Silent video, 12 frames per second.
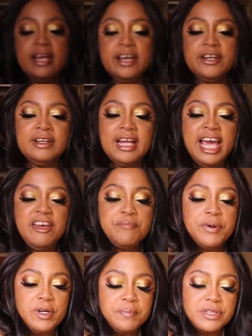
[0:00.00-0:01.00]
Now your
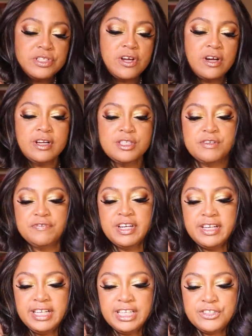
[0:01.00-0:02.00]
life purpose cards are
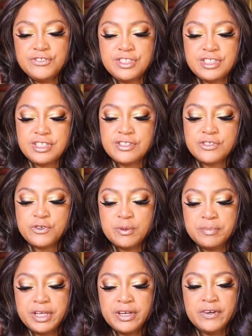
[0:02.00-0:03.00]
very interesting,
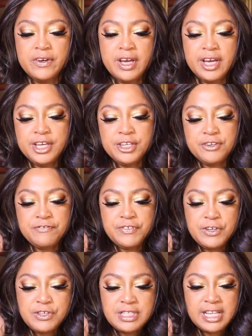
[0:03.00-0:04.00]
Scorpio. Your
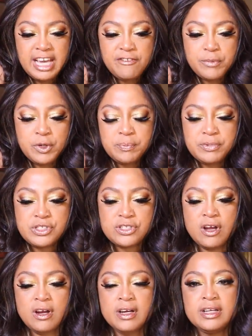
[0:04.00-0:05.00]
first life purpose
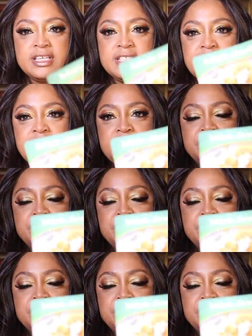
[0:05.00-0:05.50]
card is